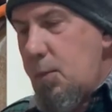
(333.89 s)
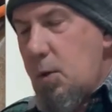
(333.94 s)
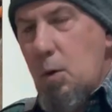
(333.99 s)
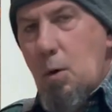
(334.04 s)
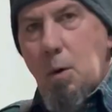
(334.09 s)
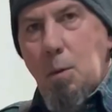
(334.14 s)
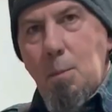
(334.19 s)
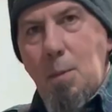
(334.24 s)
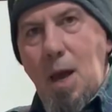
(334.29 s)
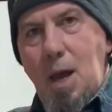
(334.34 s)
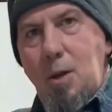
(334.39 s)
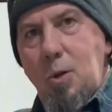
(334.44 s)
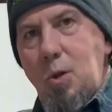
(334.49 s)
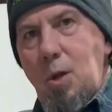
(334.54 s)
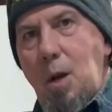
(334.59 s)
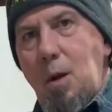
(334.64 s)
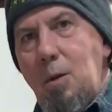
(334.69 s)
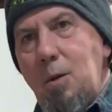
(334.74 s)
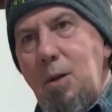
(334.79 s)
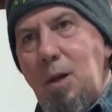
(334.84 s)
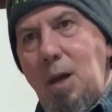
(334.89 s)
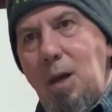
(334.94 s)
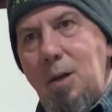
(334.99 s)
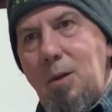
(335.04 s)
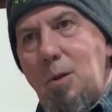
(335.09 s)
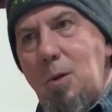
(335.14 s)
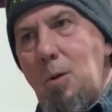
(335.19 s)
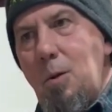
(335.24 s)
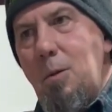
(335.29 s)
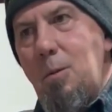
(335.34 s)
They're going to mash that all day.
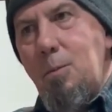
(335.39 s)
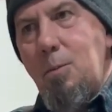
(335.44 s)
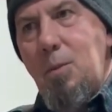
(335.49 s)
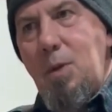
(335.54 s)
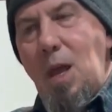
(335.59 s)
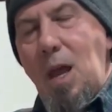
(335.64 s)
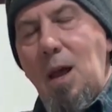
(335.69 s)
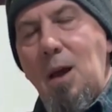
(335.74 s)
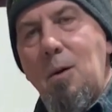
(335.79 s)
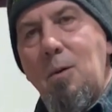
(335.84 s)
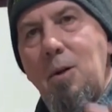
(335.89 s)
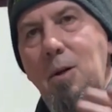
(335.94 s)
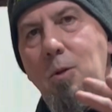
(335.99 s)
It's going down.